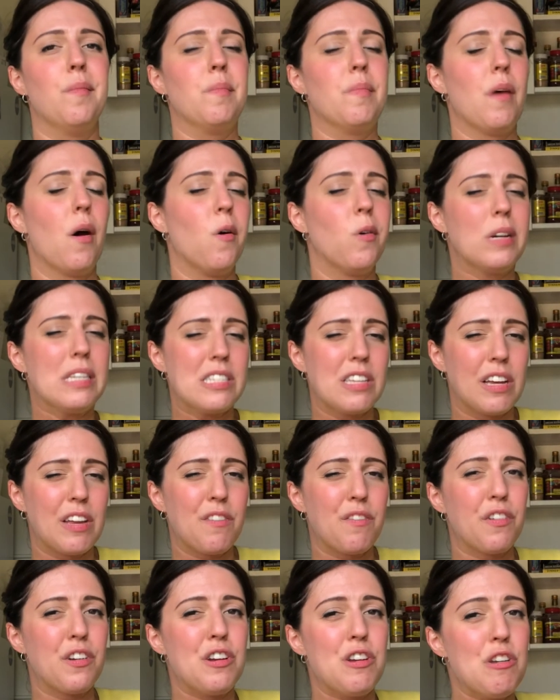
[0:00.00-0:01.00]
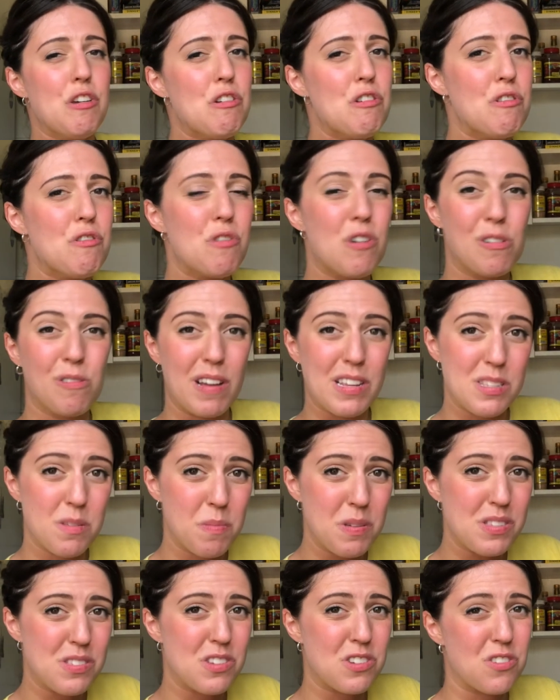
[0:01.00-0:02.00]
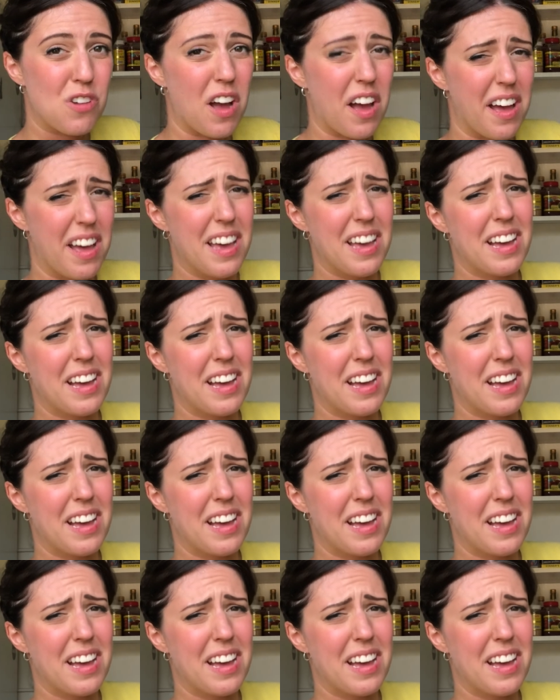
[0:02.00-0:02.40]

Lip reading: Always looking for new recipes to try.